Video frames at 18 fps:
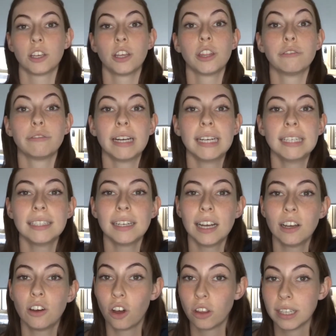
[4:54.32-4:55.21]
the reason
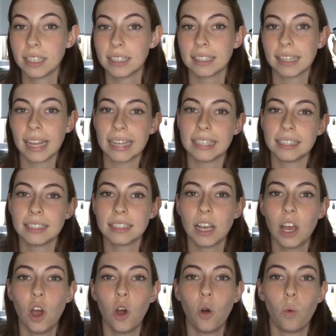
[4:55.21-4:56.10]
I got this lens
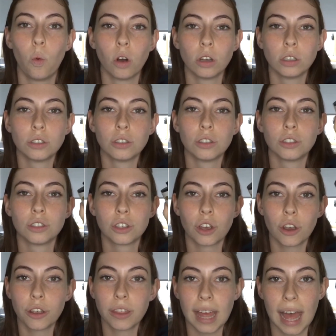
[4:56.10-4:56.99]
was
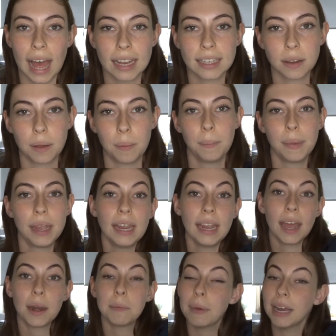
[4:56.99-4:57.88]
so that me
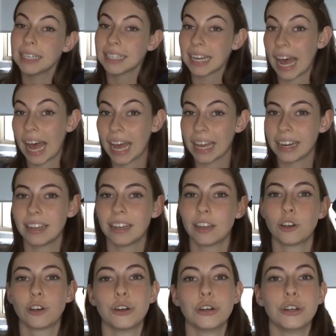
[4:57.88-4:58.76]
and my dad
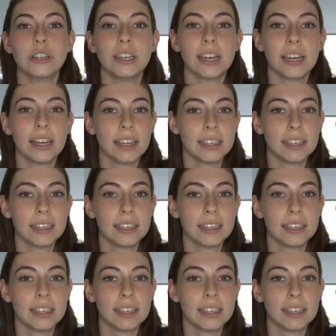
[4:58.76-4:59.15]
could